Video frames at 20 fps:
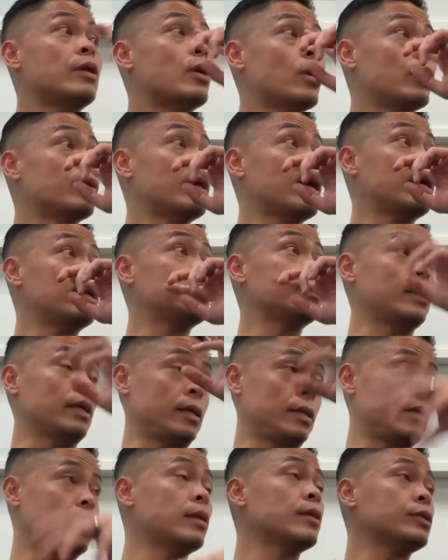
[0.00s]
That
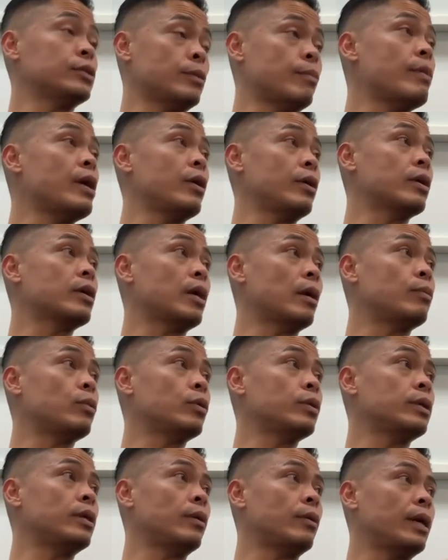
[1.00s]
that there's a married couple
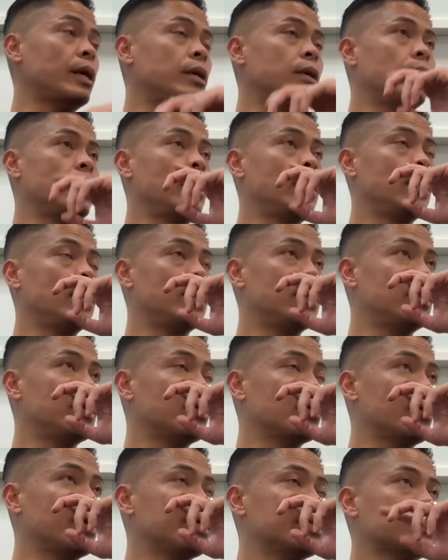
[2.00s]
in there, right?
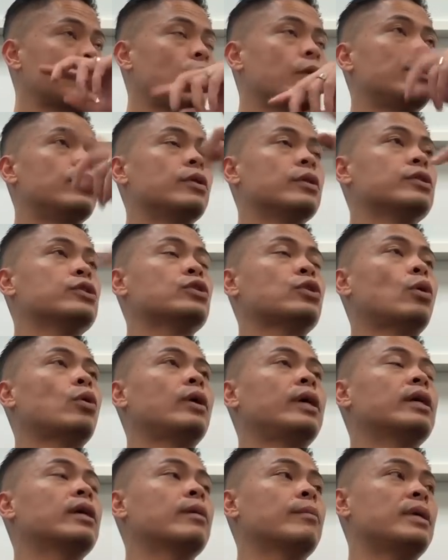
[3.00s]
Another way is are you the sole
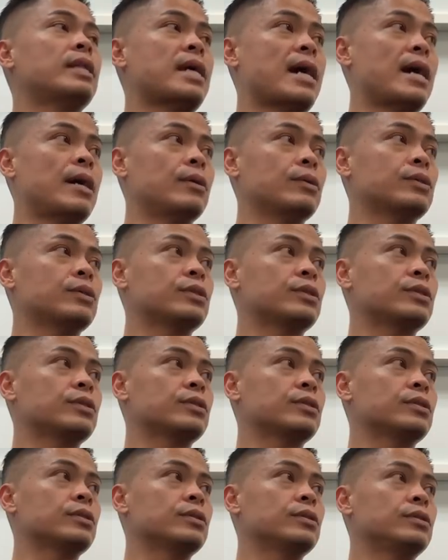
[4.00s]
income in the house?
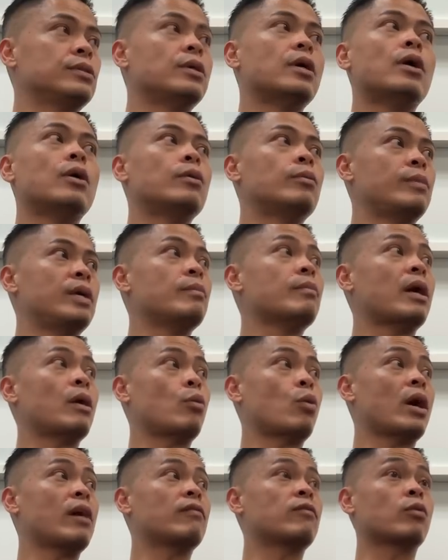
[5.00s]
No, me and my
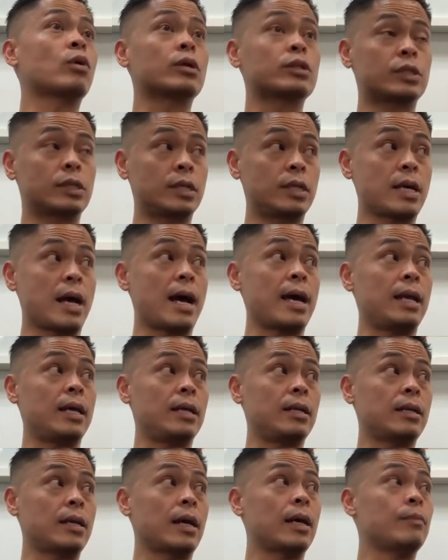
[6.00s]
wife works. Got it.
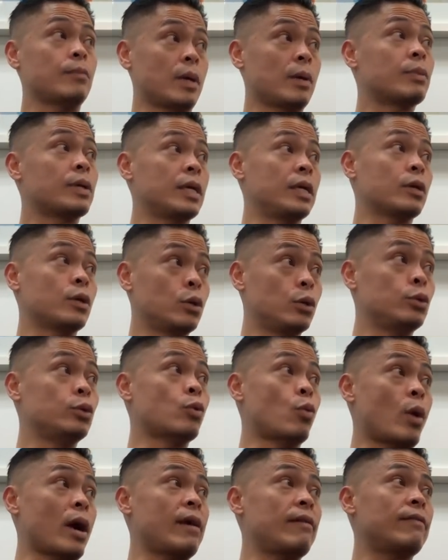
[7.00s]
I'm, I'm going to include the
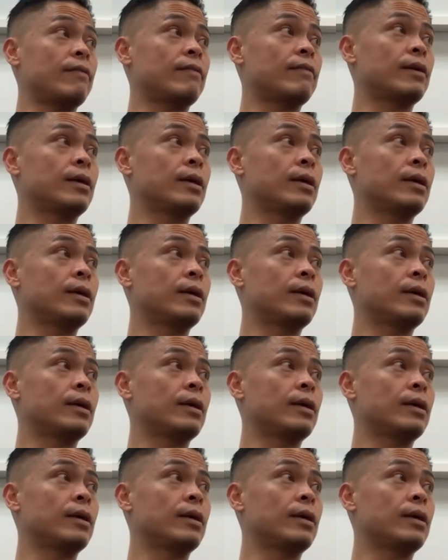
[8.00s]
wife.